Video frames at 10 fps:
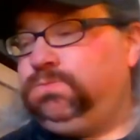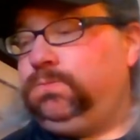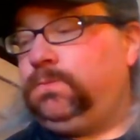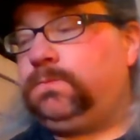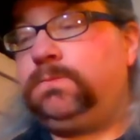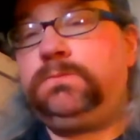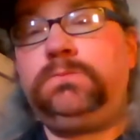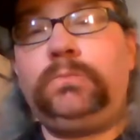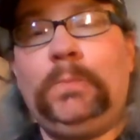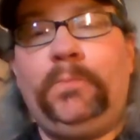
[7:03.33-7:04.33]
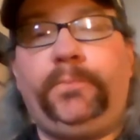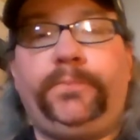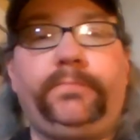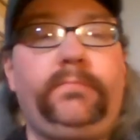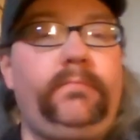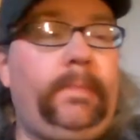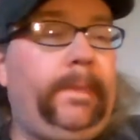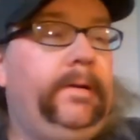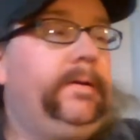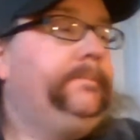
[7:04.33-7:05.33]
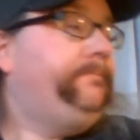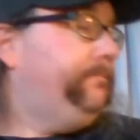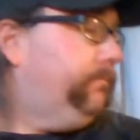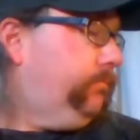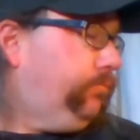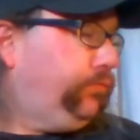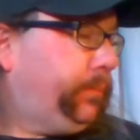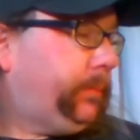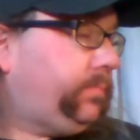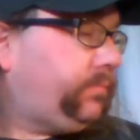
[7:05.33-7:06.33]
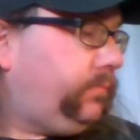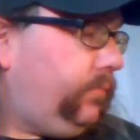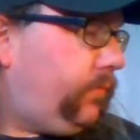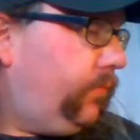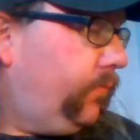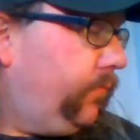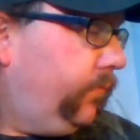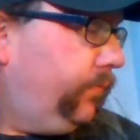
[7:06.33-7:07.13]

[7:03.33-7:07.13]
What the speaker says: No one is speaking in this clip.